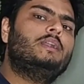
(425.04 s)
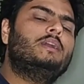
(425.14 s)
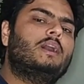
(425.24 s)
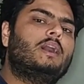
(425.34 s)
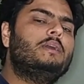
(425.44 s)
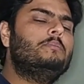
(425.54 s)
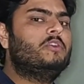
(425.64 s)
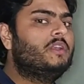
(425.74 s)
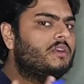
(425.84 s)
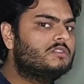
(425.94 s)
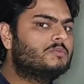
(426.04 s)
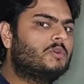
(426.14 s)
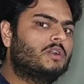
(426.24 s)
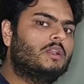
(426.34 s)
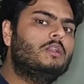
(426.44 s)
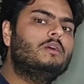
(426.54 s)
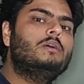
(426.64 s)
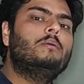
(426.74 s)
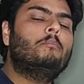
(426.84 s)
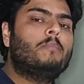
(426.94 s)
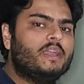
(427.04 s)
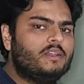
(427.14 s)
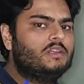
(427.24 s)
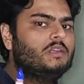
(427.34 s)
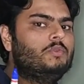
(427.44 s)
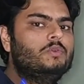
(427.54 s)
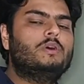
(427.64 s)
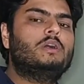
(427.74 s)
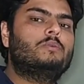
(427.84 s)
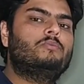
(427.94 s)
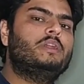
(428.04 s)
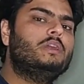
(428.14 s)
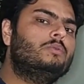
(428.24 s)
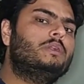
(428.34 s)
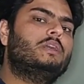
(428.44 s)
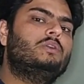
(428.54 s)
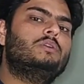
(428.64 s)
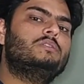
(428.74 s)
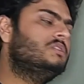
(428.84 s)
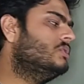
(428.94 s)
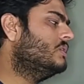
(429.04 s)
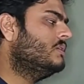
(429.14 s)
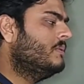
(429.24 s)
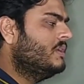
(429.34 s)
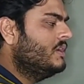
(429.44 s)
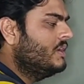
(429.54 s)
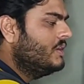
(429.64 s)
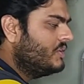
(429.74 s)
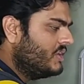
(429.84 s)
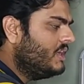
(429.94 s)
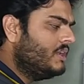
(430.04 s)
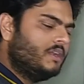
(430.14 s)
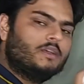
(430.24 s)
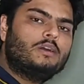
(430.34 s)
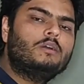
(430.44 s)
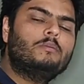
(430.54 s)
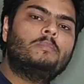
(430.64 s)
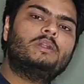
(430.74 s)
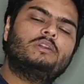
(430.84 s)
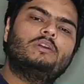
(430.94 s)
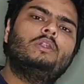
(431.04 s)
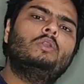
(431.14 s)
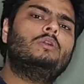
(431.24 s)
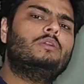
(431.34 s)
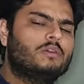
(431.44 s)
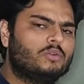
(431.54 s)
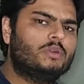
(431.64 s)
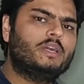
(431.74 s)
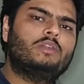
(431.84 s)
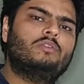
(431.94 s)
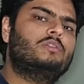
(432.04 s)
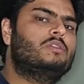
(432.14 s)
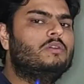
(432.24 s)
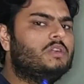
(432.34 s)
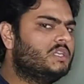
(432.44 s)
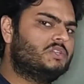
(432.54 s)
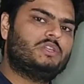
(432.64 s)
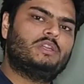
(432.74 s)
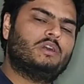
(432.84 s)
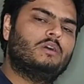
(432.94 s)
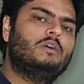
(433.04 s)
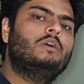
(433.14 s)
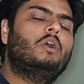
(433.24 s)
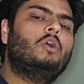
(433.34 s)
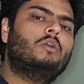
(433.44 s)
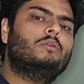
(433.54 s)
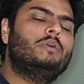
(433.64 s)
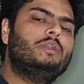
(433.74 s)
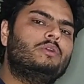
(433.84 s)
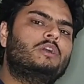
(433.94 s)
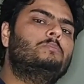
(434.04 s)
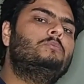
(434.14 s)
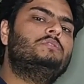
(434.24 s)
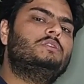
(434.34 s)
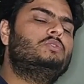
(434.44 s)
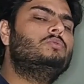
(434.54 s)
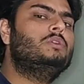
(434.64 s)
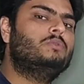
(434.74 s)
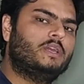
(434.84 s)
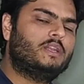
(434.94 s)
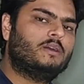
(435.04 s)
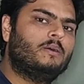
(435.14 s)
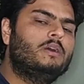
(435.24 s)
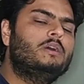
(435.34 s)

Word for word: hand high variance model might give you a very good accuracy on train data but not good accuracy on test data or when you expose this to new data.